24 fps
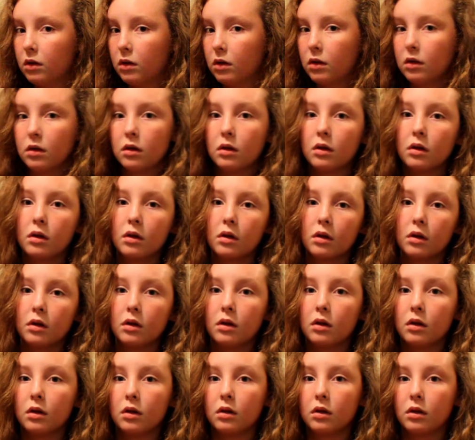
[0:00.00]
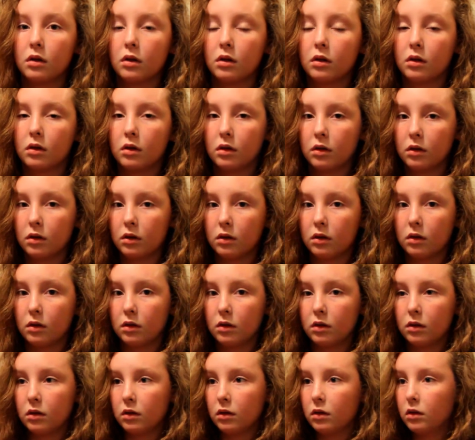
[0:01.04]

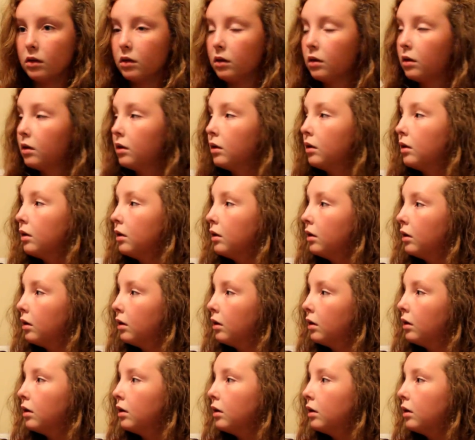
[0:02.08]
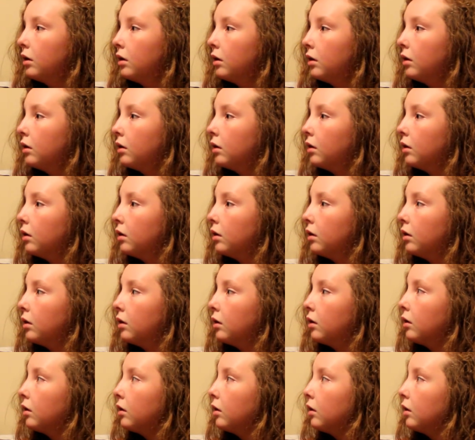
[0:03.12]

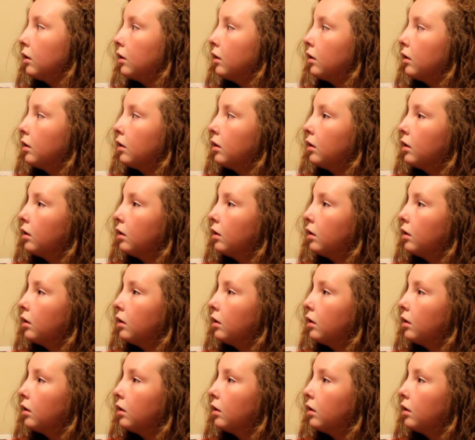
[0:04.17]
[no speech]